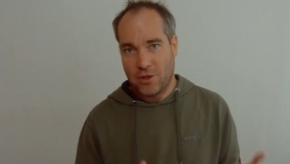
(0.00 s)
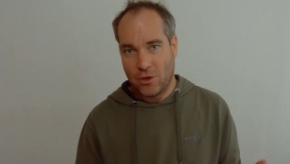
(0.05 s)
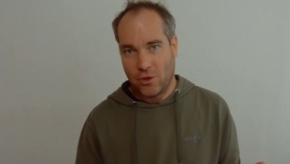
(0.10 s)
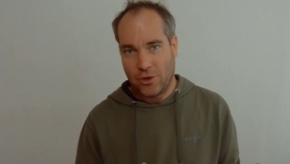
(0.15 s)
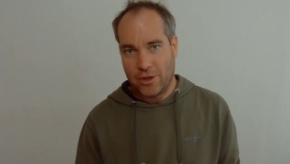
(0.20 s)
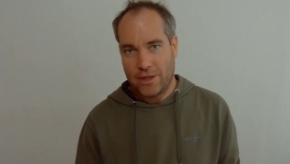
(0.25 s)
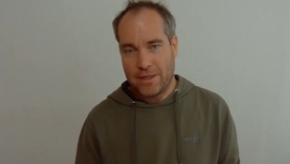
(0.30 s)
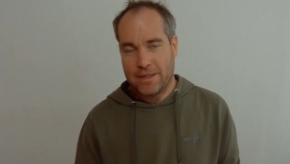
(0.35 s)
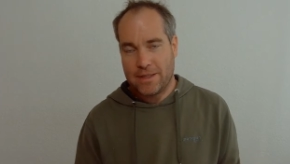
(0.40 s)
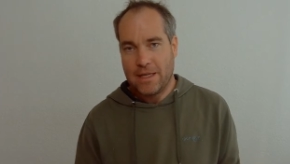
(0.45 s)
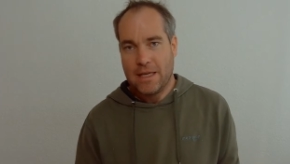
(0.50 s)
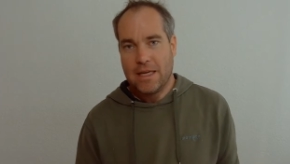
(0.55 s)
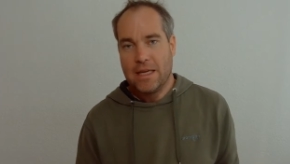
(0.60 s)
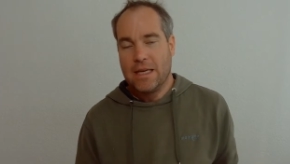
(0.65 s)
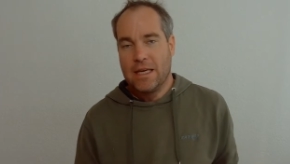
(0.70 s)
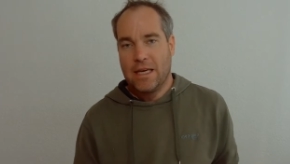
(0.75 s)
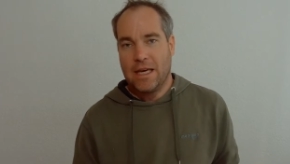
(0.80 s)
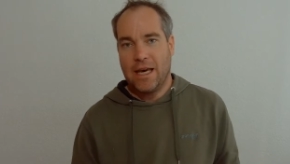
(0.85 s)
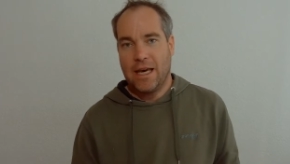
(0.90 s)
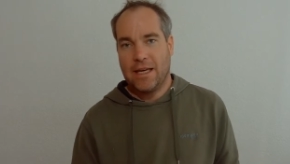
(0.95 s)
noise,
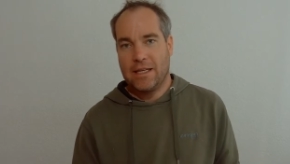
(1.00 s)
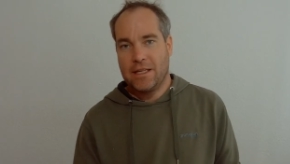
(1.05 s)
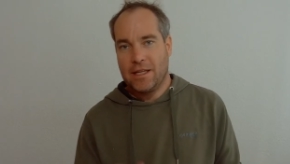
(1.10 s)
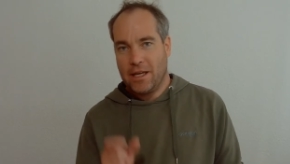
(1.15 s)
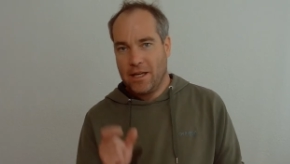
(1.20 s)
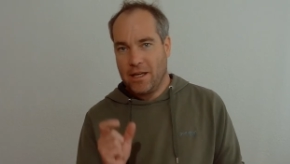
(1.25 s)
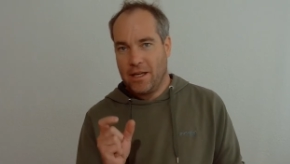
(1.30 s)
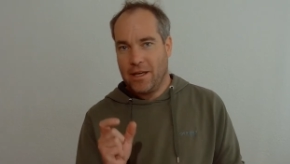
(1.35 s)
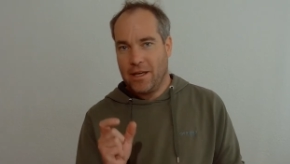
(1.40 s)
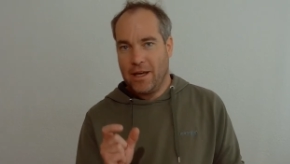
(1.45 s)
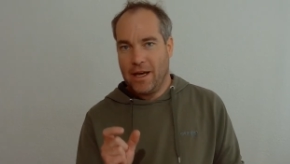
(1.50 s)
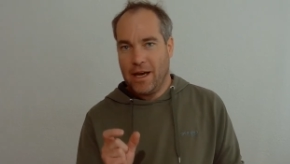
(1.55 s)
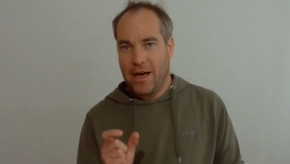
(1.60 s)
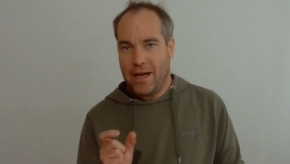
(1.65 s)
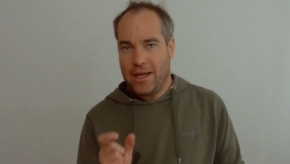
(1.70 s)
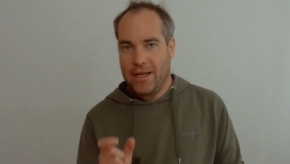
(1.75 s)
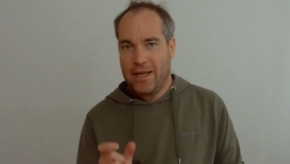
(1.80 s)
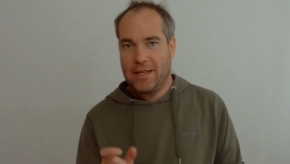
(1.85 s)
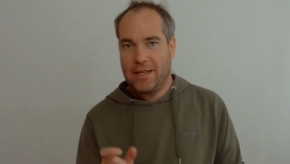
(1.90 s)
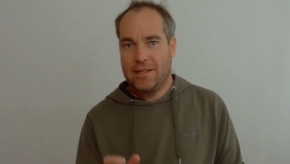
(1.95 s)
and
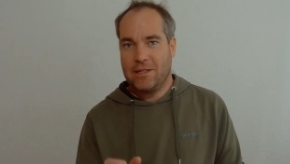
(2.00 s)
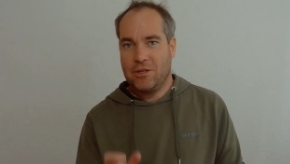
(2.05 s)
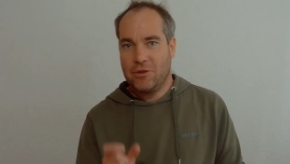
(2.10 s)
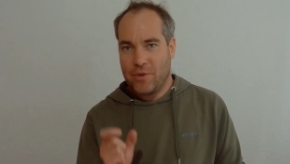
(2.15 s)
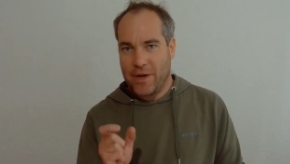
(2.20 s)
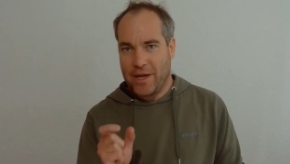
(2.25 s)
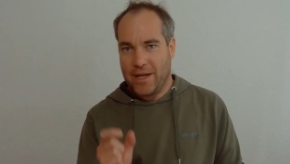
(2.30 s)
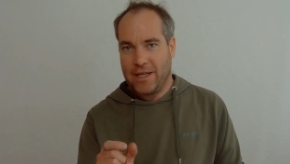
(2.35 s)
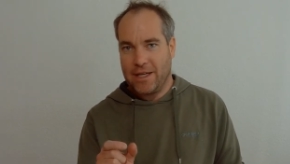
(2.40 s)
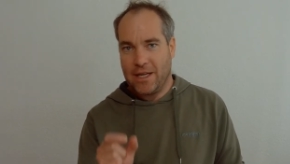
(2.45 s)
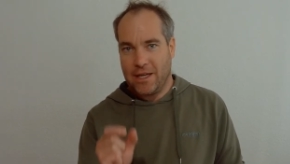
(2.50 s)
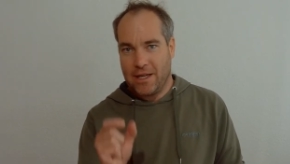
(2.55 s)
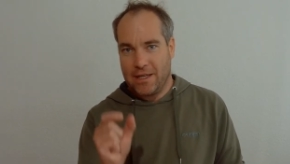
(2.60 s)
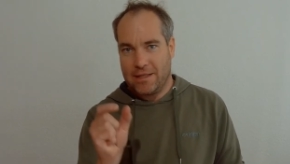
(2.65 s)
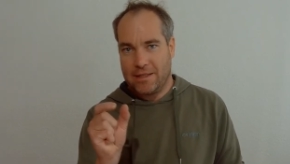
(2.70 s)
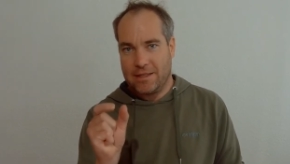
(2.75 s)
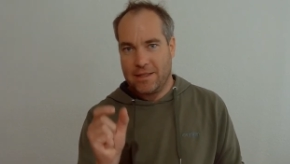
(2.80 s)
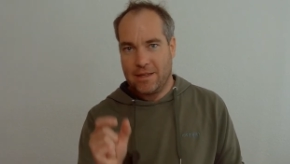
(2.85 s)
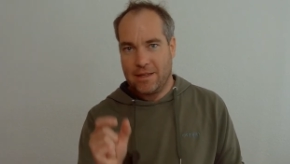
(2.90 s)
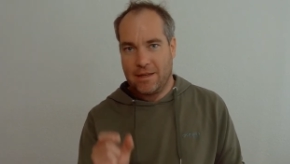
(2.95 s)
I guess you
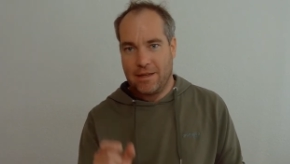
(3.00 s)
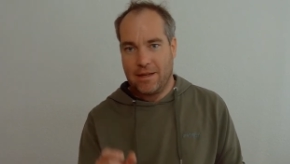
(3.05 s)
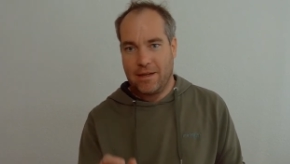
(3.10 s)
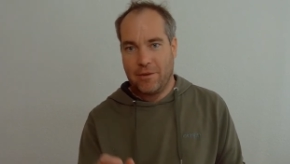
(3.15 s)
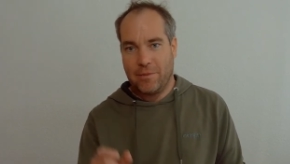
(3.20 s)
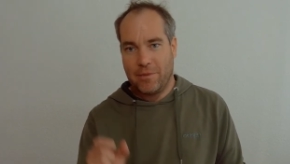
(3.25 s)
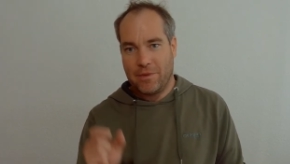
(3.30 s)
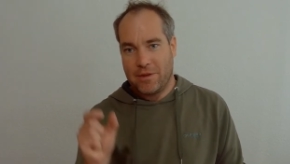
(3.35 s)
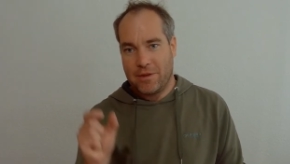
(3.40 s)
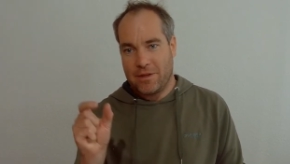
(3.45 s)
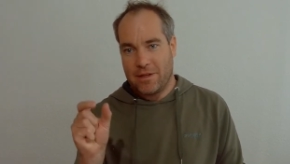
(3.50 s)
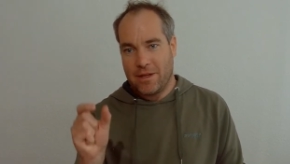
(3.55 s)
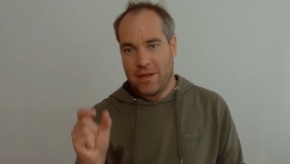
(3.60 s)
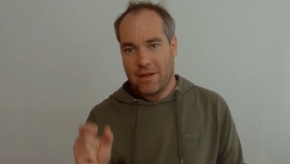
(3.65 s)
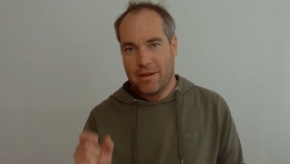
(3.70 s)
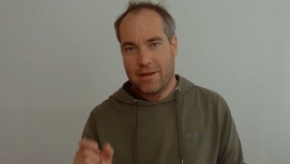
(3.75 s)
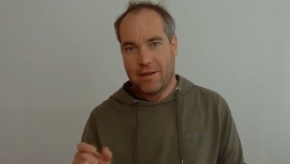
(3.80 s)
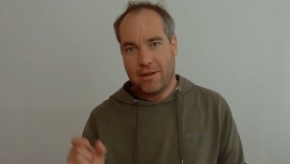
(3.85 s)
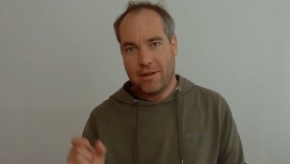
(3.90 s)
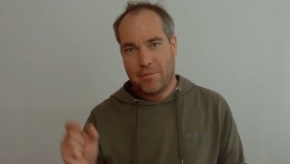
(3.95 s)
recognized the
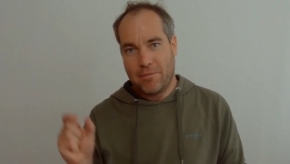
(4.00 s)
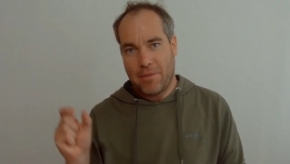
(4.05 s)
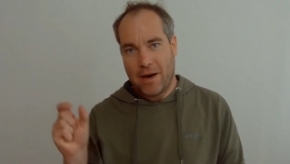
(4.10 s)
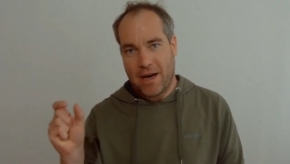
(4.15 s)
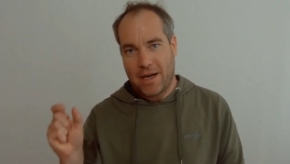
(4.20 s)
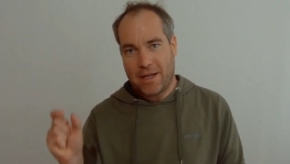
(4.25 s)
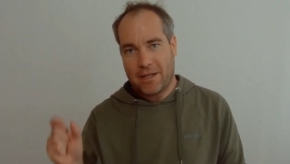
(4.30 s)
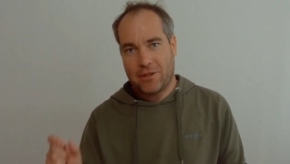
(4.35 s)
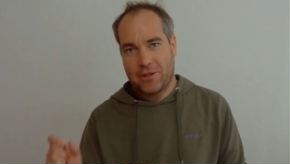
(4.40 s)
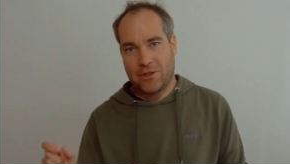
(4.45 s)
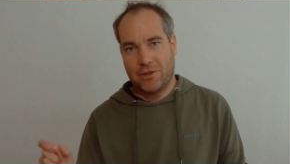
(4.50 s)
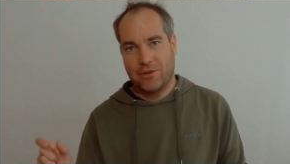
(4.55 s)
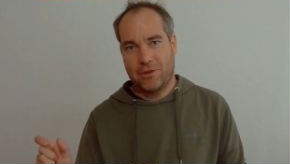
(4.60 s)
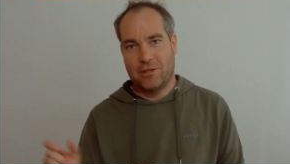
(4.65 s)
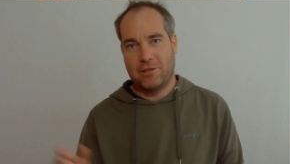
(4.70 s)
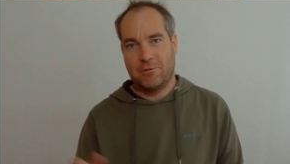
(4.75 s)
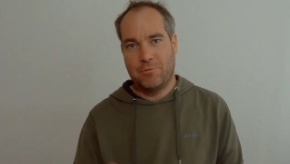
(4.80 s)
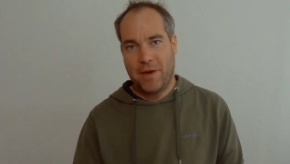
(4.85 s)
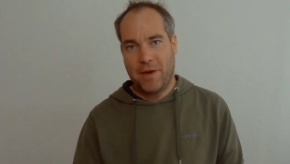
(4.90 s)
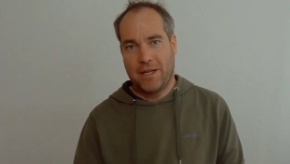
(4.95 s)
markers on a
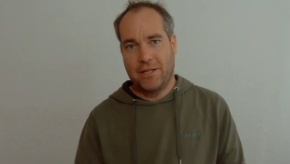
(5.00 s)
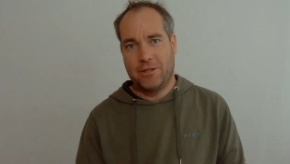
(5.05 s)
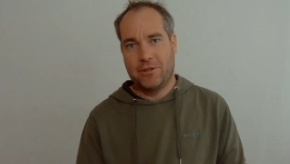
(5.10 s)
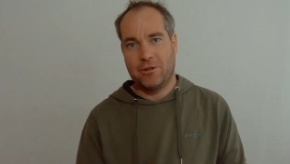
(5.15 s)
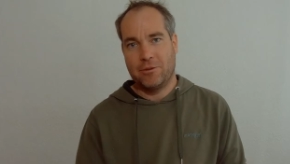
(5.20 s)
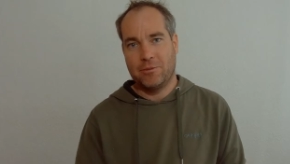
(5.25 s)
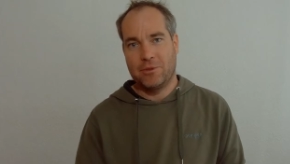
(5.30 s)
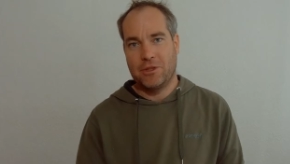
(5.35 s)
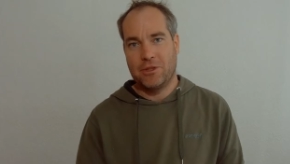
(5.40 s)
spectrum.